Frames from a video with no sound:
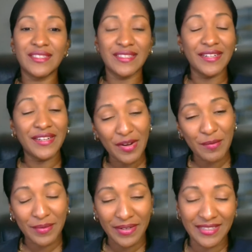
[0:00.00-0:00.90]
in their
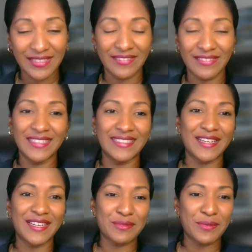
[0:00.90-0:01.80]
policy rates
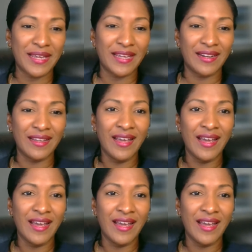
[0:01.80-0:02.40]
as well.